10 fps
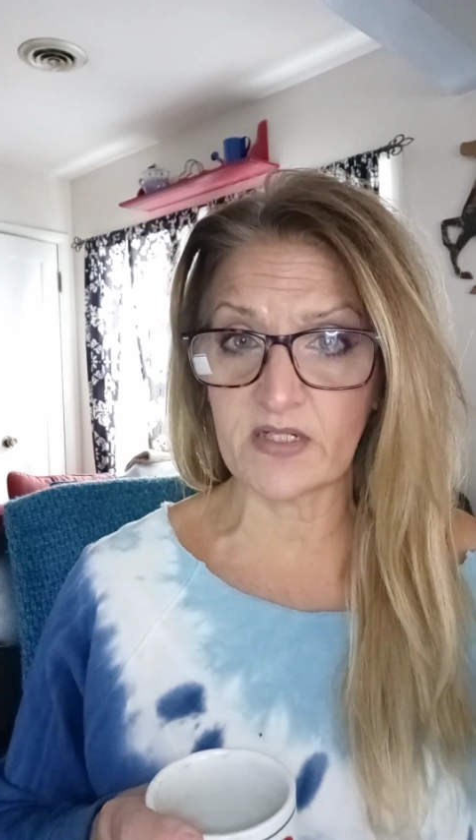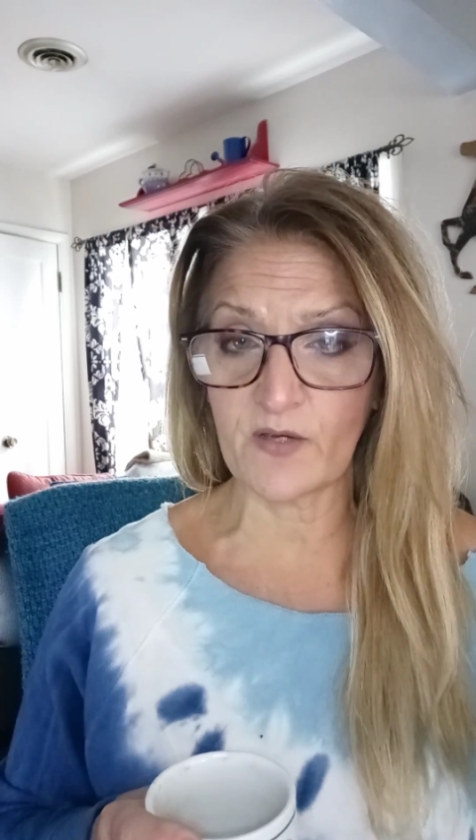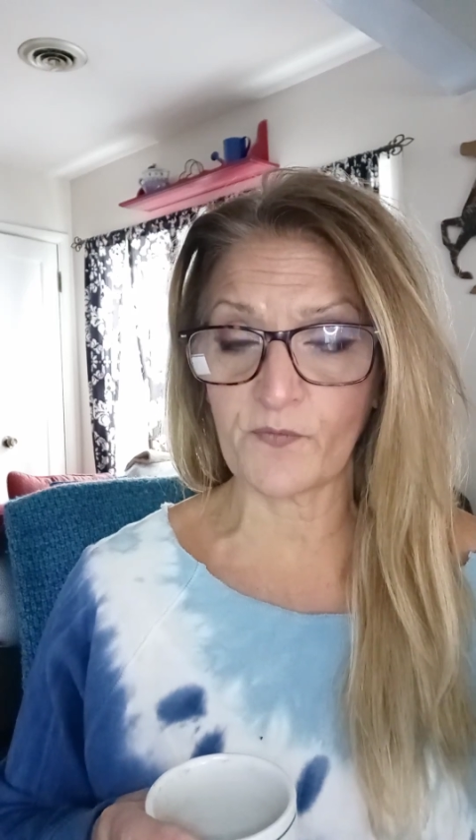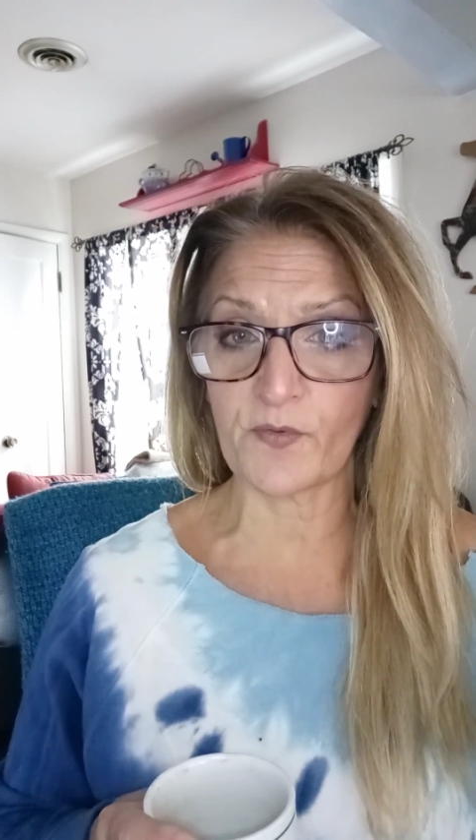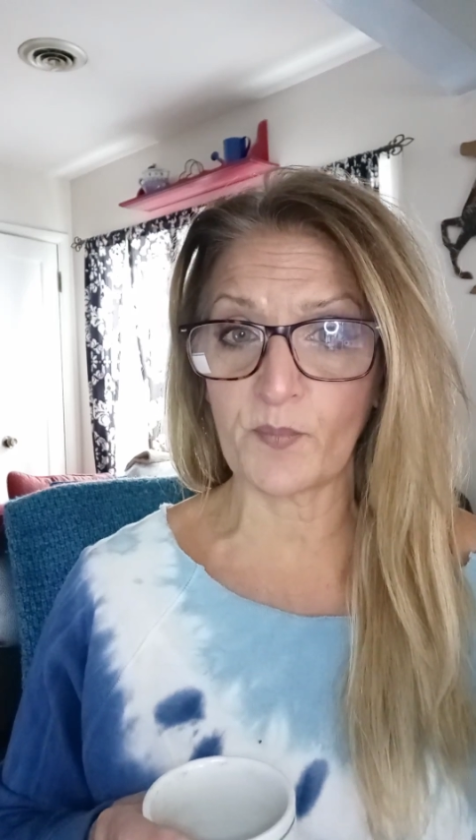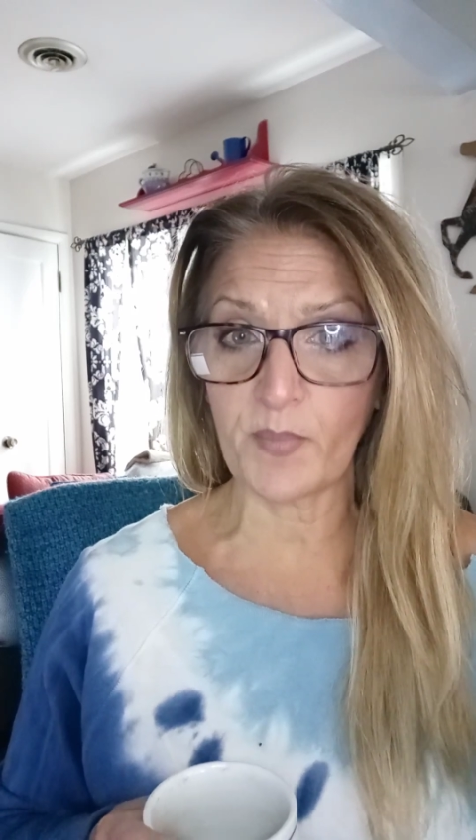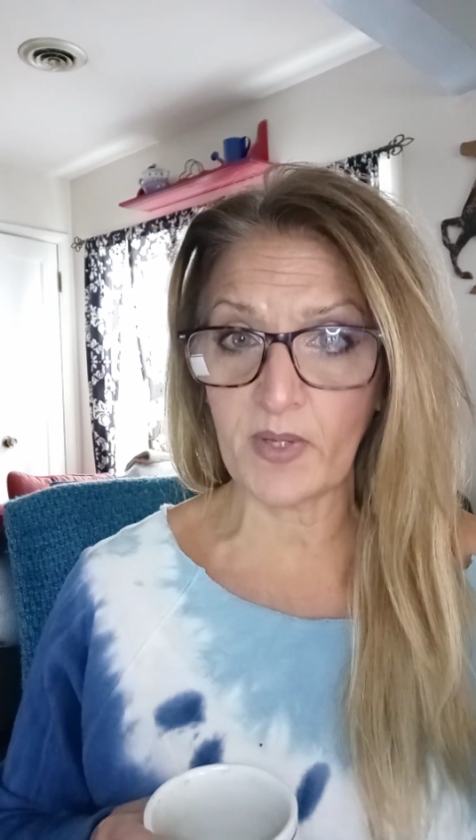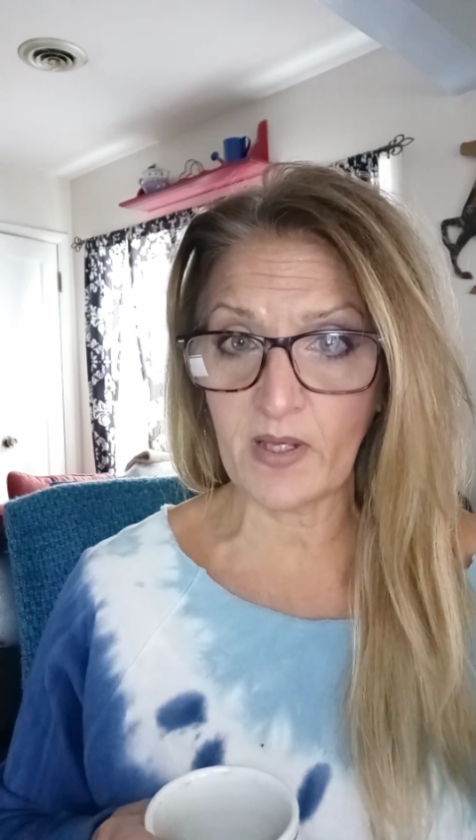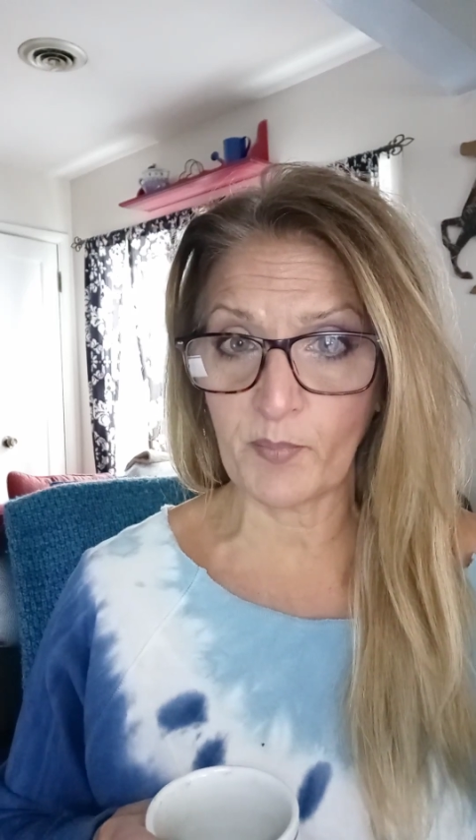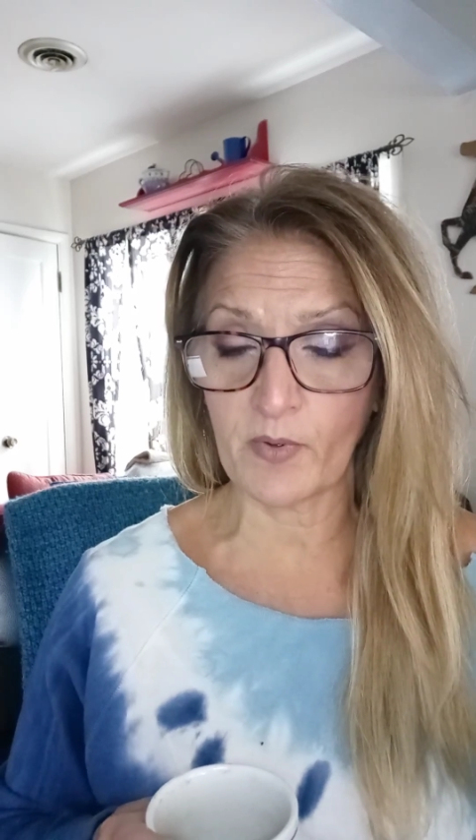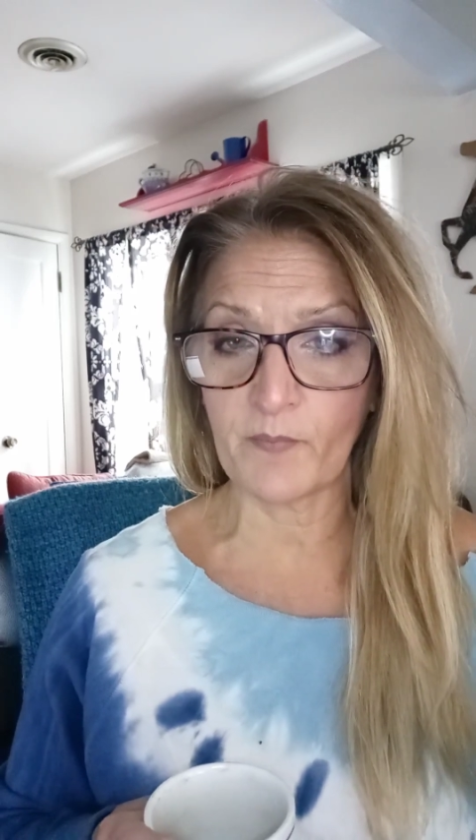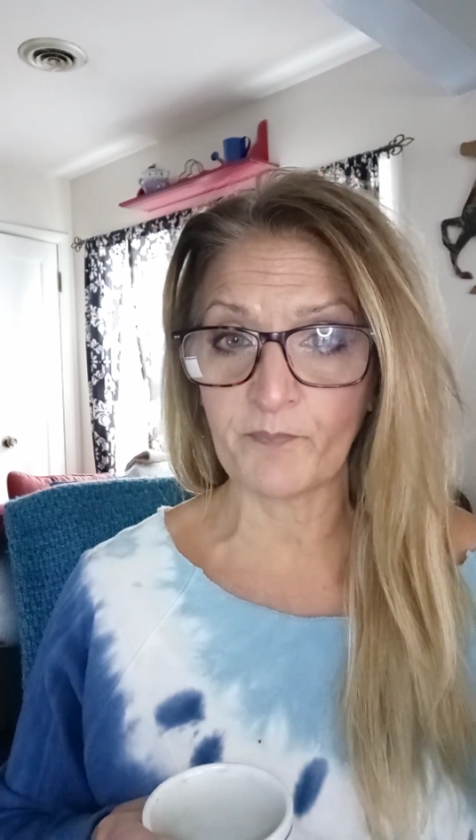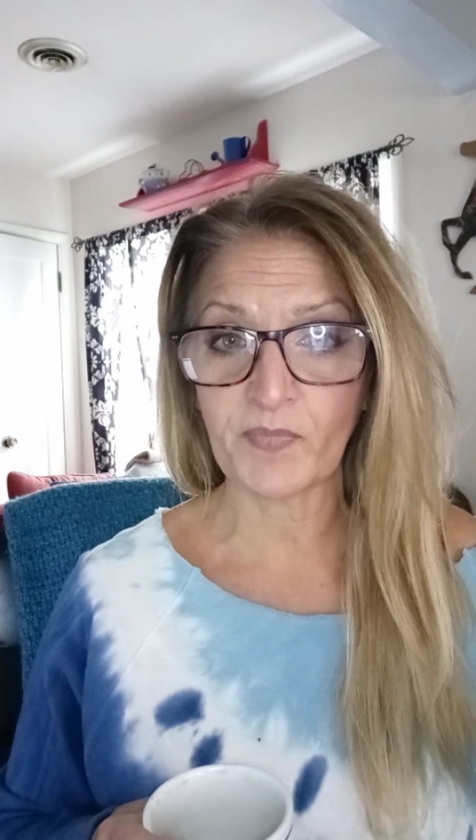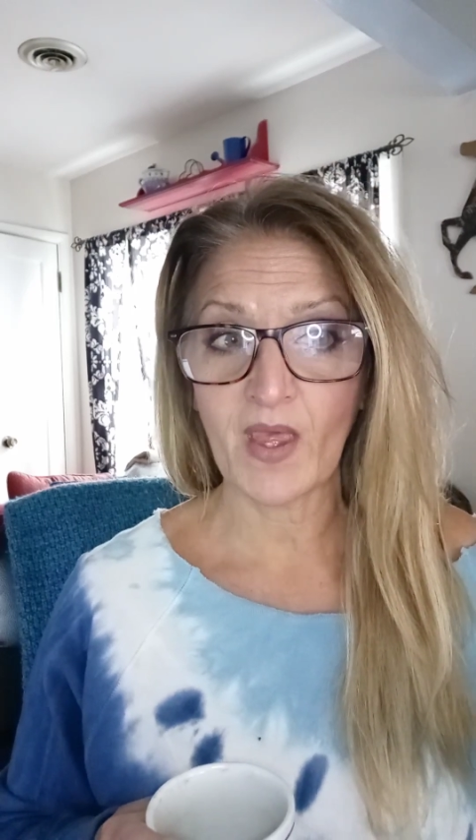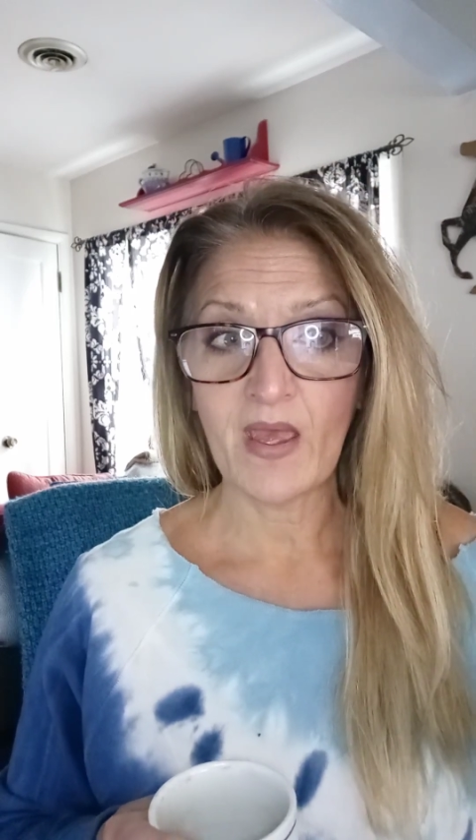different people.